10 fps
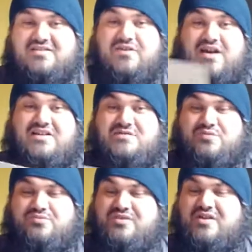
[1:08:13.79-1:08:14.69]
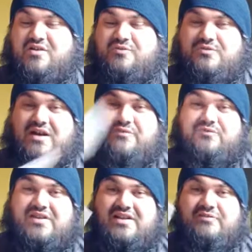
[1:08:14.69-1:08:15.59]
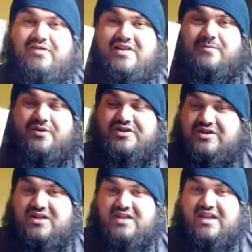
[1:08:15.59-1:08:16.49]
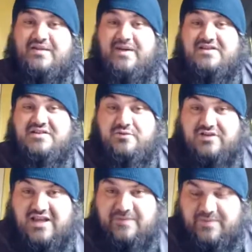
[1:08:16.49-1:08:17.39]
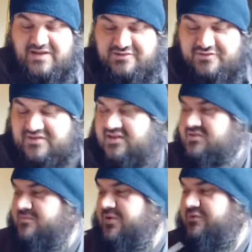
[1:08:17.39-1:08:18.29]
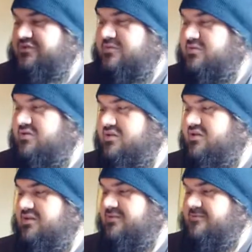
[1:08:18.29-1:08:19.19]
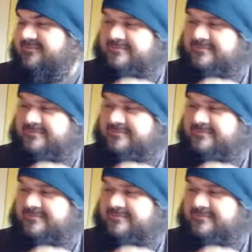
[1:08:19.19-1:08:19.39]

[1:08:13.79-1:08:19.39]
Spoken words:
So I really, really appreciate that. And I'm actually going to take a picture of these and post them on